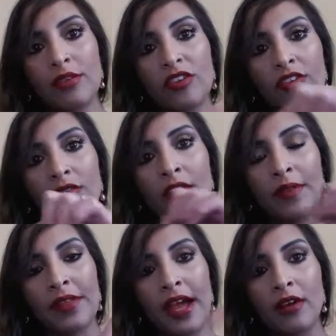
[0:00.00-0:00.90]
which is
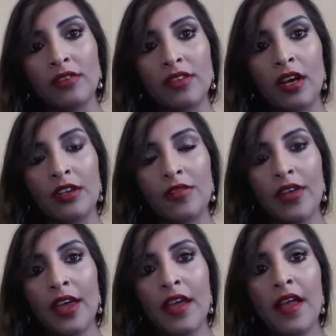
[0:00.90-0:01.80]
around the outside of
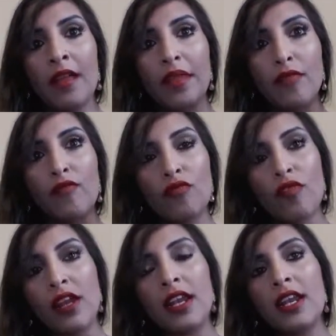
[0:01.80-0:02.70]
it, they
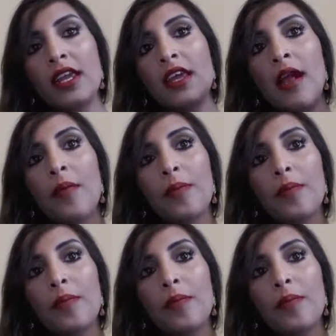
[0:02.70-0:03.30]
really